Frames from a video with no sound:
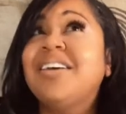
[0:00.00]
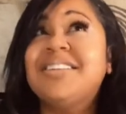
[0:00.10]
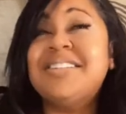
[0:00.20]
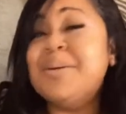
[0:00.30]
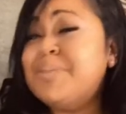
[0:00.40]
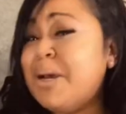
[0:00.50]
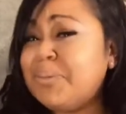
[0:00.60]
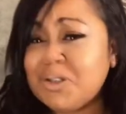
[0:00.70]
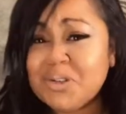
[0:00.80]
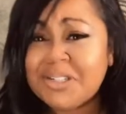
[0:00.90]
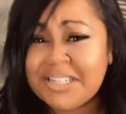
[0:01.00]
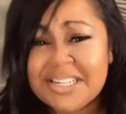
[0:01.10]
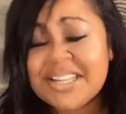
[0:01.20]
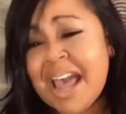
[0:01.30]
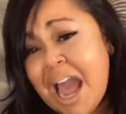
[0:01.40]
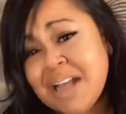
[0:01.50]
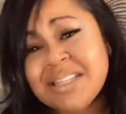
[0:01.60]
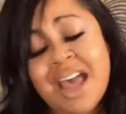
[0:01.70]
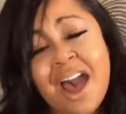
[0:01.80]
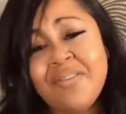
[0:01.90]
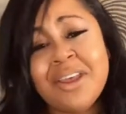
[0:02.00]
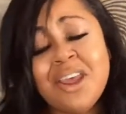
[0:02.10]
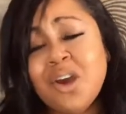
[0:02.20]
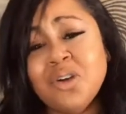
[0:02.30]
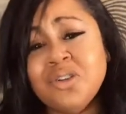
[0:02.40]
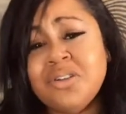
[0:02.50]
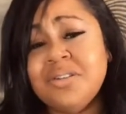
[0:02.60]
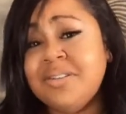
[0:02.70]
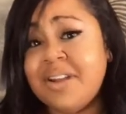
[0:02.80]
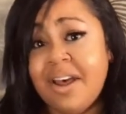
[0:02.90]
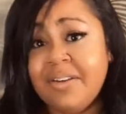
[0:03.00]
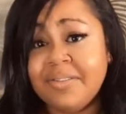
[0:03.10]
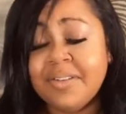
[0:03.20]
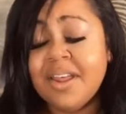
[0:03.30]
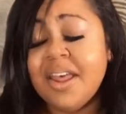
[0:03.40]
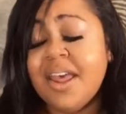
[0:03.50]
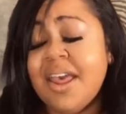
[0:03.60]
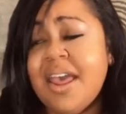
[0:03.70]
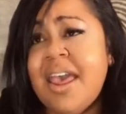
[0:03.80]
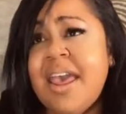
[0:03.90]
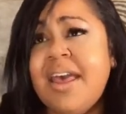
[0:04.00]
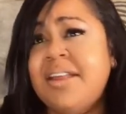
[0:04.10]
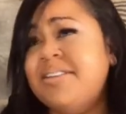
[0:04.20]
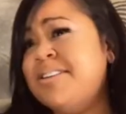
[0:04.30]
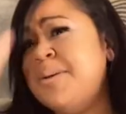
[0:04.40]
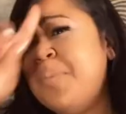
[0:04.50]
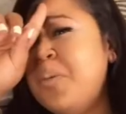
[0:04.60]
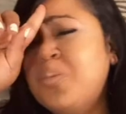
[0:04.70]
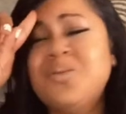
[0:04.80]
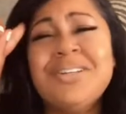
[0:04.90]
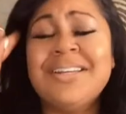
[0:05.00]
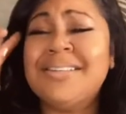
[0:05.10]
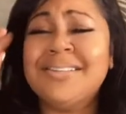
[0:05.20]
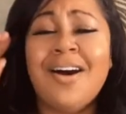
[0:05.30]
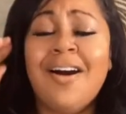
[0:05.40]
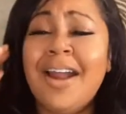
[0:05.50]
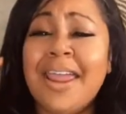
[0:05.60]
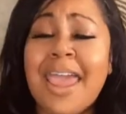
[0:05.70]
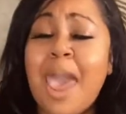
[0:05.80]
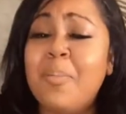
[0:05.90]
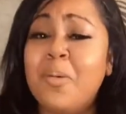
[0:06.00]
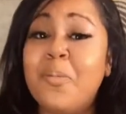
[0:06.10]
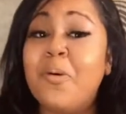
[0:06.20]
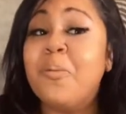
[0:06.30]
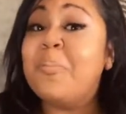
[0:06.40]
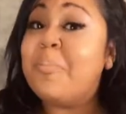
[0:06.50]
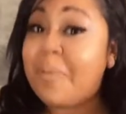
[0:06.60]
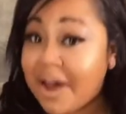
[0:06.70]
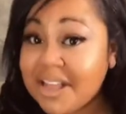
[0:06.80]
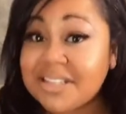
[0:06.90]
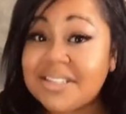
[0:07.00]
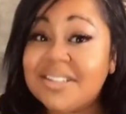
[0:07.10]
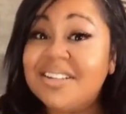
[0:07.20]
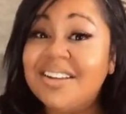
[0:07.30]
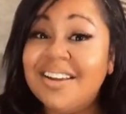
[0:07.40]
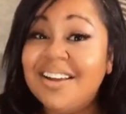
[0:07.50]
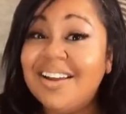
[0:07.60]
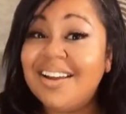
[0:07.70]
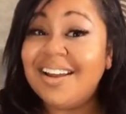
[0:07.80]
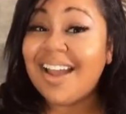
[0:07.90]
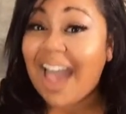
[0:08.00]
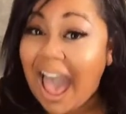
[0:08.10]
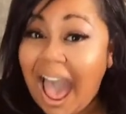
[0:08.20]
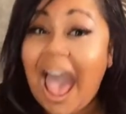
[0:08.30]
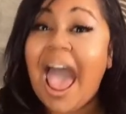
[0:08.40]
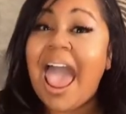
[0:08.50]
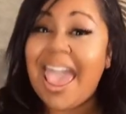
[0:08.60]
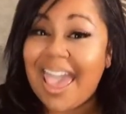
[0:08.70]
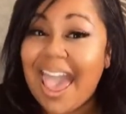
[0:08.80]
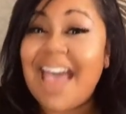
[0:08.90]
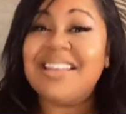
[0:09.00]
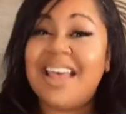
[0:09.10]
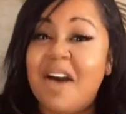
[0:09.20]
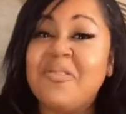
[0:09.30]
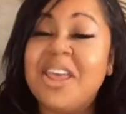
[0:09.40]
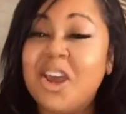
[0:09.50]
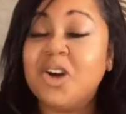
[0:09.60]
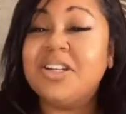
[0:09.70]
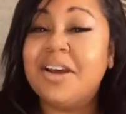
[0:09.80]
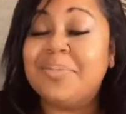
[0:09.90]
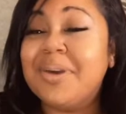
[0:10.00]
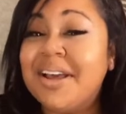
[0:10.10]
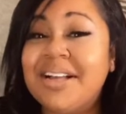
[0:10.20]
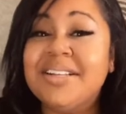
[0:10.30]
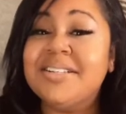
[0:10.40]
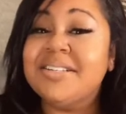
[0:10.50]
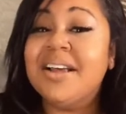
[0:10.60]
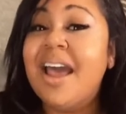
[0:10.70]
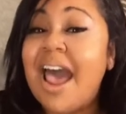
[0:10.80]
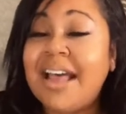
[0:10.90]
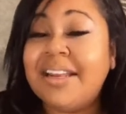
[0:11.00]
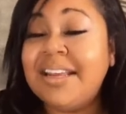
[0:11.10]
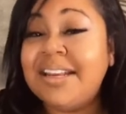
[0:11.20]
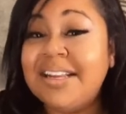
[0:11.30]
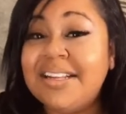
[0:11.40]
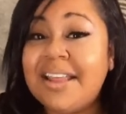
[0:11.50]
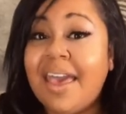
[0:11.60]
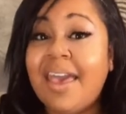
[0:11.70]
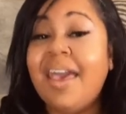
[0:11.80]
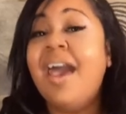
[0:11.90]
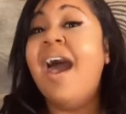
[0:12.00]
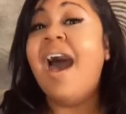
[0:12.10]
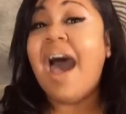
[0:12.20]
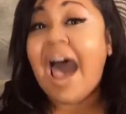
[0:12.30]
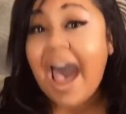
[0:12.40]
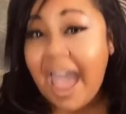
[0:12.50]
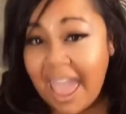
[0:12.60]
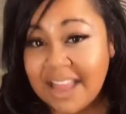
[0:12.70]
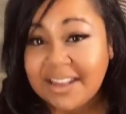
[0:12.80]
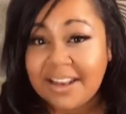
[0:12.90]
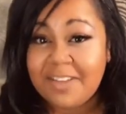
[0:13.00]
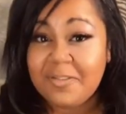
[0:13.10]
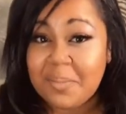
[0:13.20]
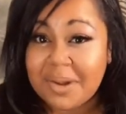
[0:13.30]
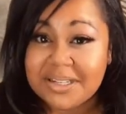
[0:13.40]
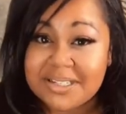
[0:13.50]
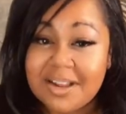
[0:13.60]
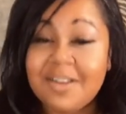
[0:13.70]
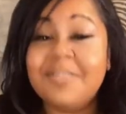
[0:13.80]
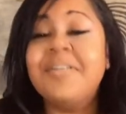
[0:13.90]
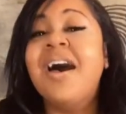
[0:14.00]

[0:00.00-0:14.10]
Sometimes you just have to have an ego death. And some people just aren't capable. But I had to have an ego death because at the end of the day, I had to live for myself.